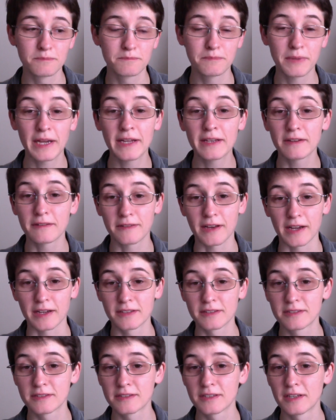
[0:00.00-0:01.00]
paint
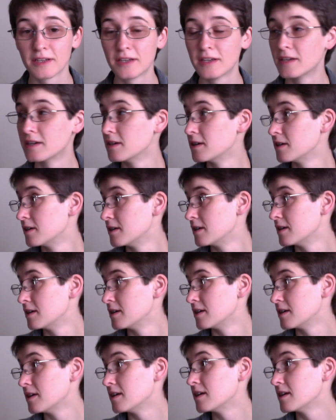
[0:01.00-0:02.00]
effects,
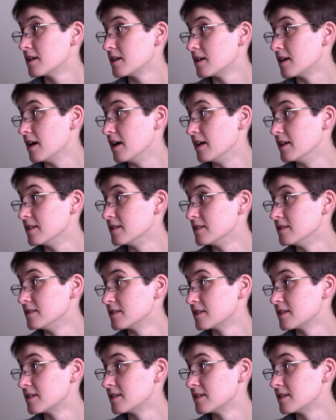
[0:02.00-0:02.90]
and